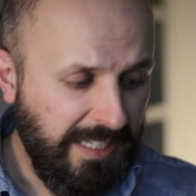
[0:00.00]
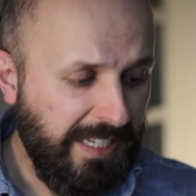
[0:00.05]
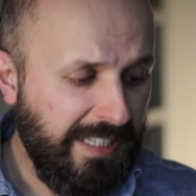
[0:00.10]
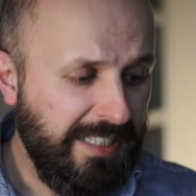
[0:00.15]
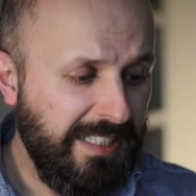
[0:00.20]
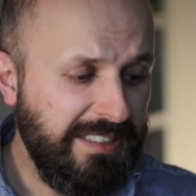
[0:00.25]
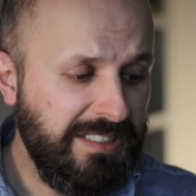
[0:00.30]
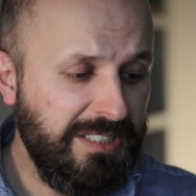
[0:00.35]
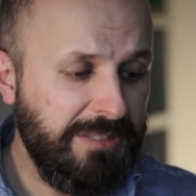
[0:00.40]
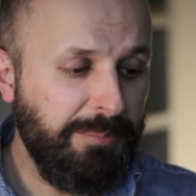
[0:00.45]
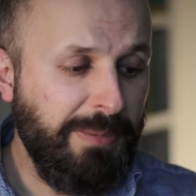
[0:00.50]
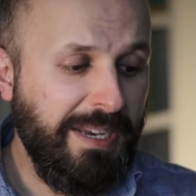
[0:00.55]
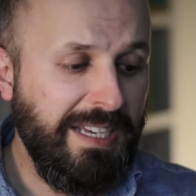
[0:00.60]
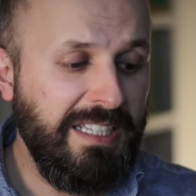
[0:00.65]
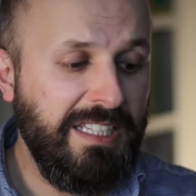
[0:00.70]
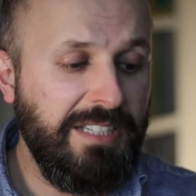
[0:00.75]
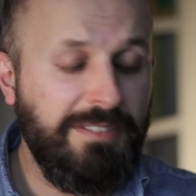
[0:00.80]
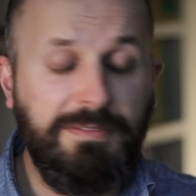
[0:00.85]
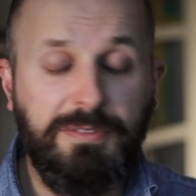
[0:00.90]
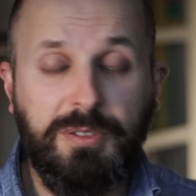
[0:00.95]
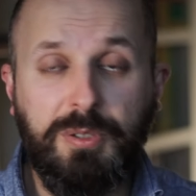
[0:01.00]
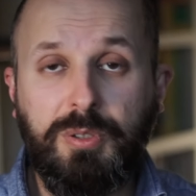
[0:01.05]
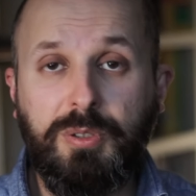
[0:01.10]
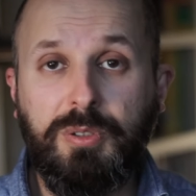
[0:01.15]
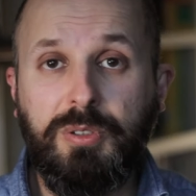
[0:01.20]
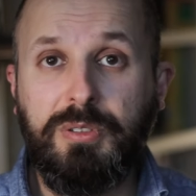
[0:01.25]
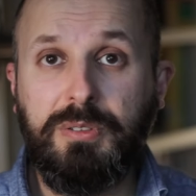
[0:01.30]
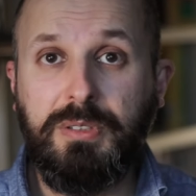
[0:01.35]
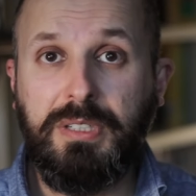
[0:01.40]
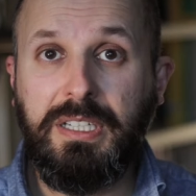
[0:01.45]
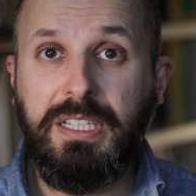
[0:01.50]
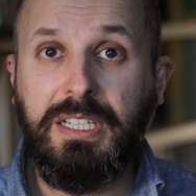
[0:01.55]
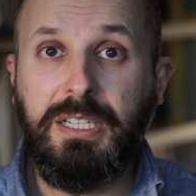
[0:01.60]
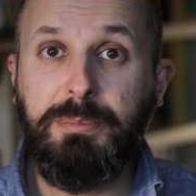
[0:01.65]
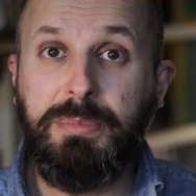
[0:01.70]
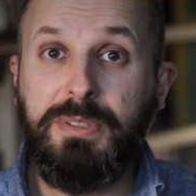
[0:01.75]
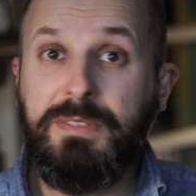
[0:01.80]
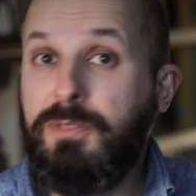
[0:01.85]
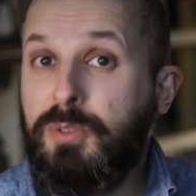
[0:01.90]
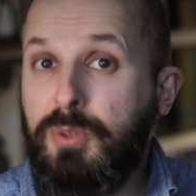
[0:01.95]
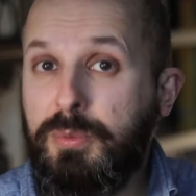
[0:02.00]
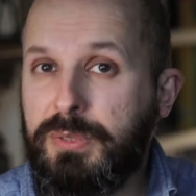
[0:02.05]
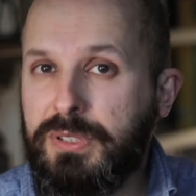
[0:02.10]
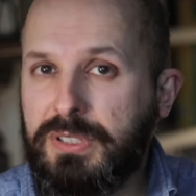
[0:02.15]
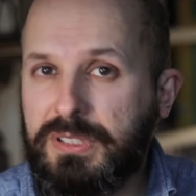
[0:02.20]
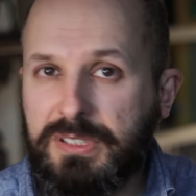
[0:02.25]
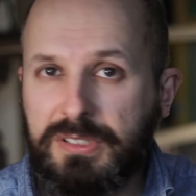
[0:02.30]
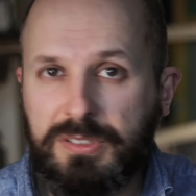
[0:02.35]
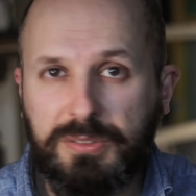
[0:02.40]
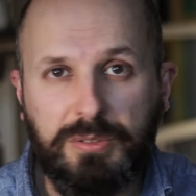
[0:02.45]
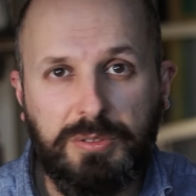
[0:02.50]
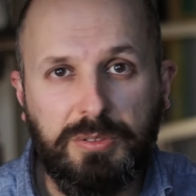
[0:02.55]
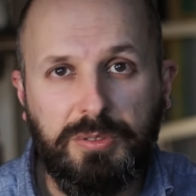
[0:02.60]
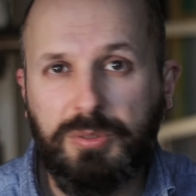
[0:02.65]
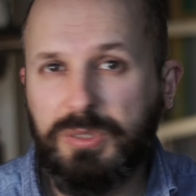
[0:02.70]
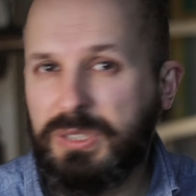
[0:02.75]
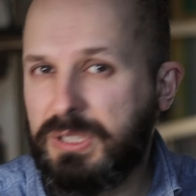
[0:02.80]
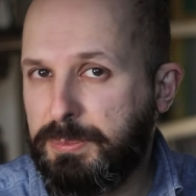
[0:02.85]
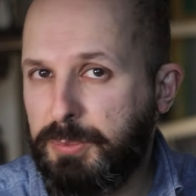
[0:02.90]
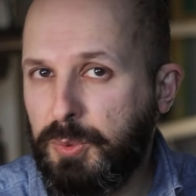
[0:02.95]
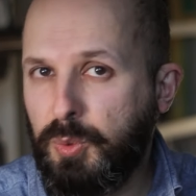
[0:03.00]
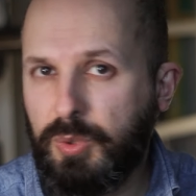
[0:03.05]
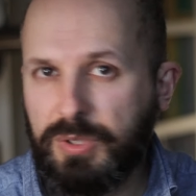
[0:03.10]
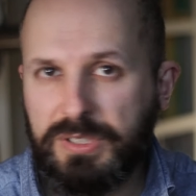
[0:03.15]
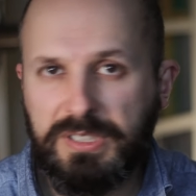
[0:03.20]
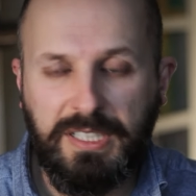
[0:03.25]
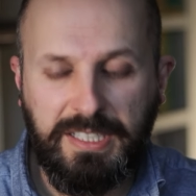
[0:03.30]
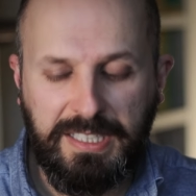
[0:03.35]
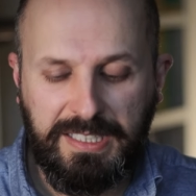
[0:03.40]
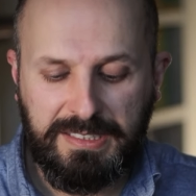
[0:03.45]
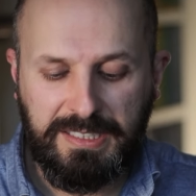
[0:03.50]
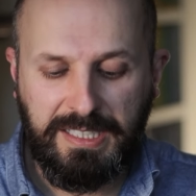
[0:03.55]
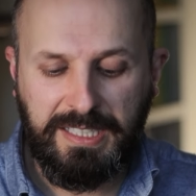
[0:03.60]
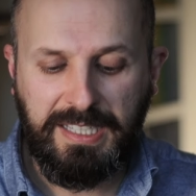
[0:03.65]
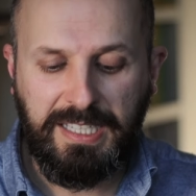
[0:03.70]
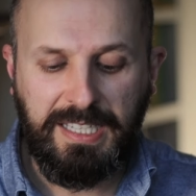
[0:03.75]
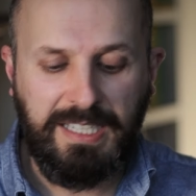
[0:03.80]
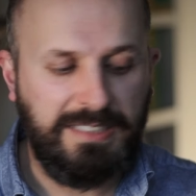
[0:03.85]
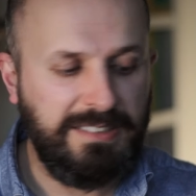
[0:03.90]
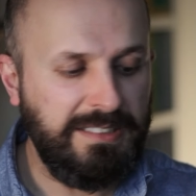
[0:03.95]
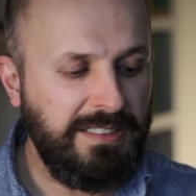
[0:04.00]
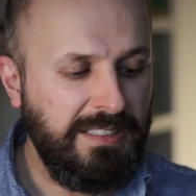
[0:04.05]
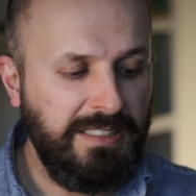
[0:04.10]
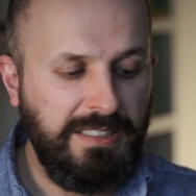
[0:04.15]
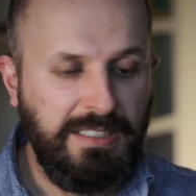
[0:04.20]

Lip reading: And this is mainly for performance or sports and things like that.